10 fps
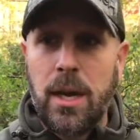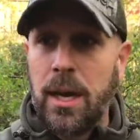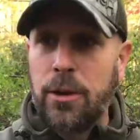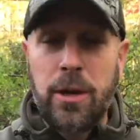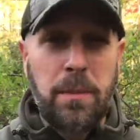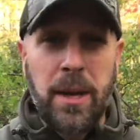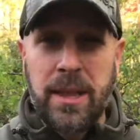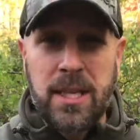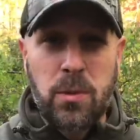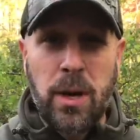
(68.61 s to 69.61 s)
Uh, you can pick
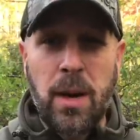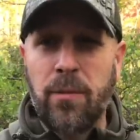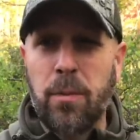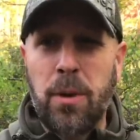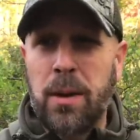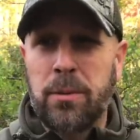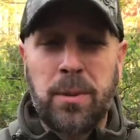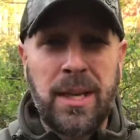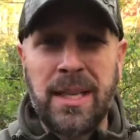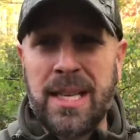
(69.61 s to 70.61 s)
this one up for
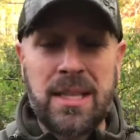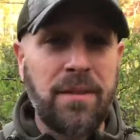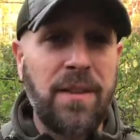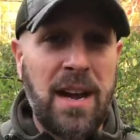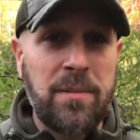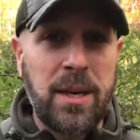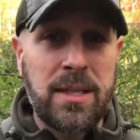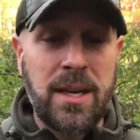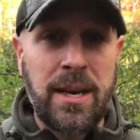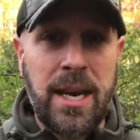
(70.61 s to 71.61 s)
probably less than five
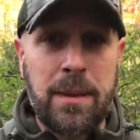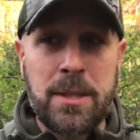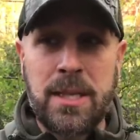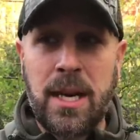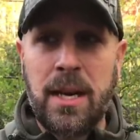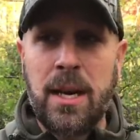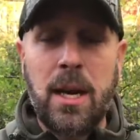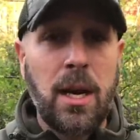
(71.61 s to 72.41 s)
bucks on Amazon.